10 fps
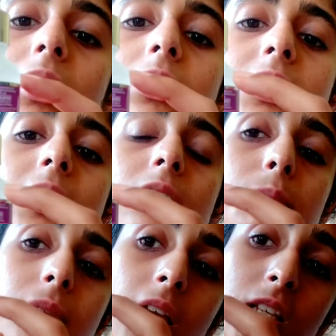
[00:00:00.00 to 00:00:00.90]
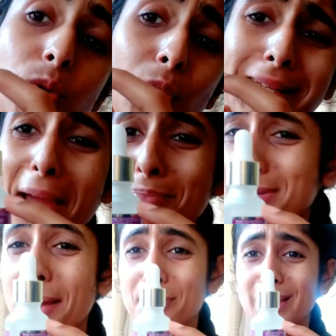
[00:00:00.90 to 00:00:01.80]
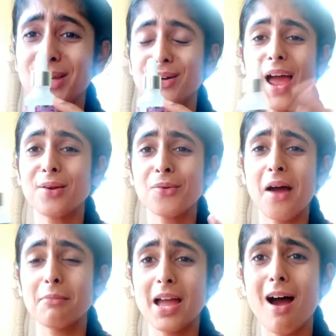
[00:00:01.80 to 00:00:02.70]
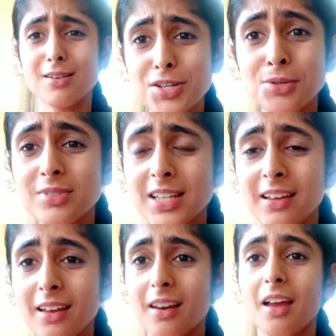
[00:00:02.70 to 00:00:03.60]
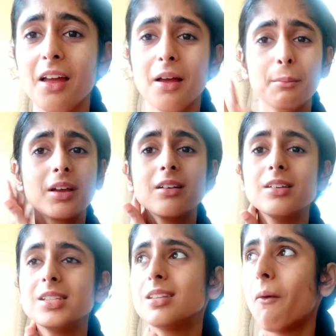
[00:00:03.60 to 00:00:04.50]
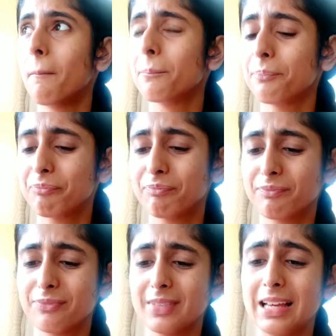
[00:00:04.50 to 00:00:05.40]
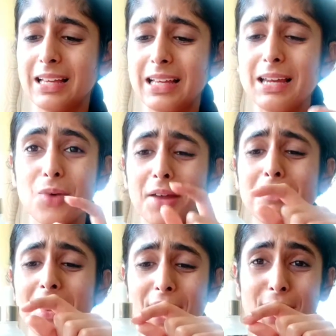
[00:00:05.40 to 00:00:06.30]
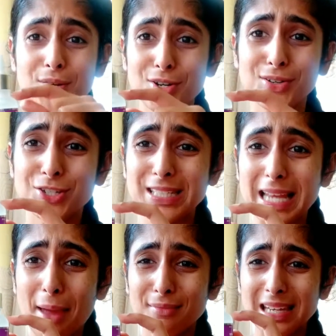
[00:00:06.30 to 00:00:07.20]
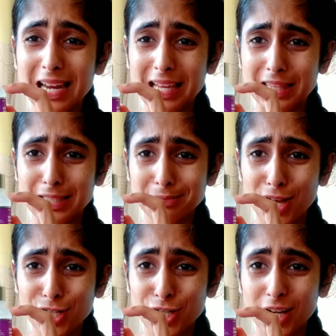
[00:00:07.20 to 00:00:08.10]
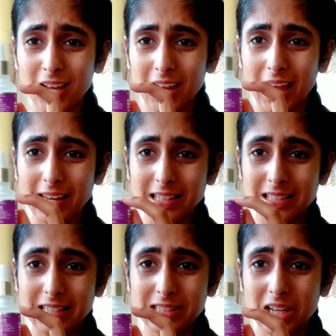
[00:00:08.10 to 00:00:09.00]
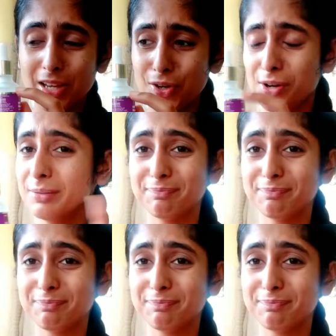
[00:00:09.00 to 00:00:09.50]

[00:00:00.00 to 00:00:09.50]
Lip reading: the serum is only empty up till here. I don't know, am I underusing it? Because in 1 month I could just empty like this much and it's like still here.